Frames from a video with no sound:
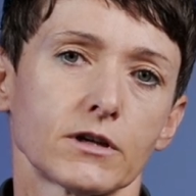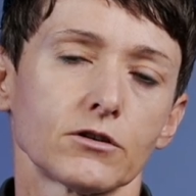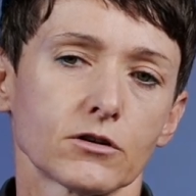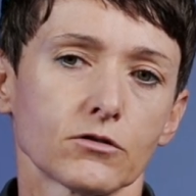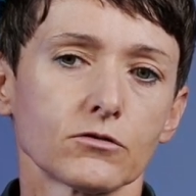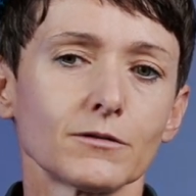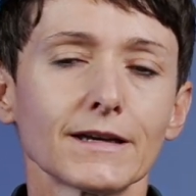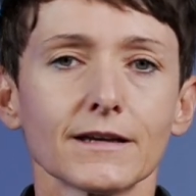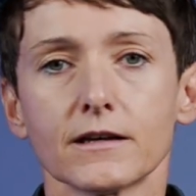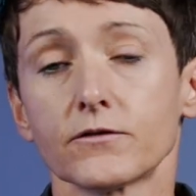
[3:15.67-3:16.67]
and
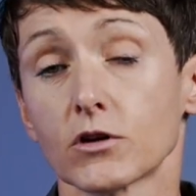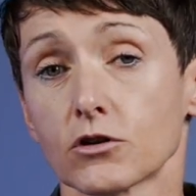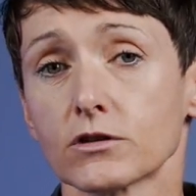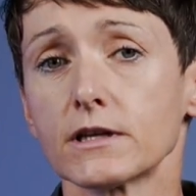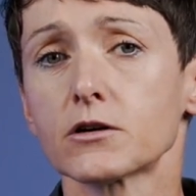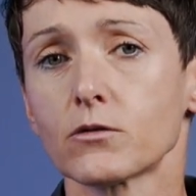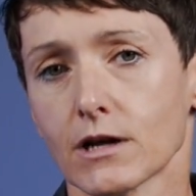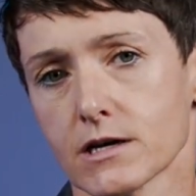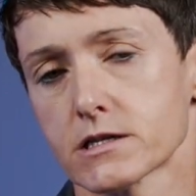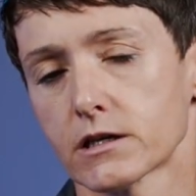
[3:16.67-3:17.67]
if you're not
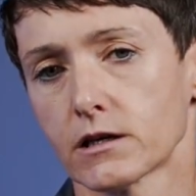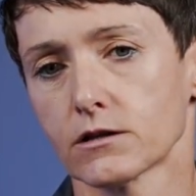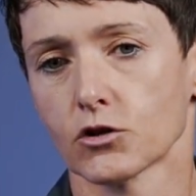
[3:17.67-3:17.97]
equalizing it,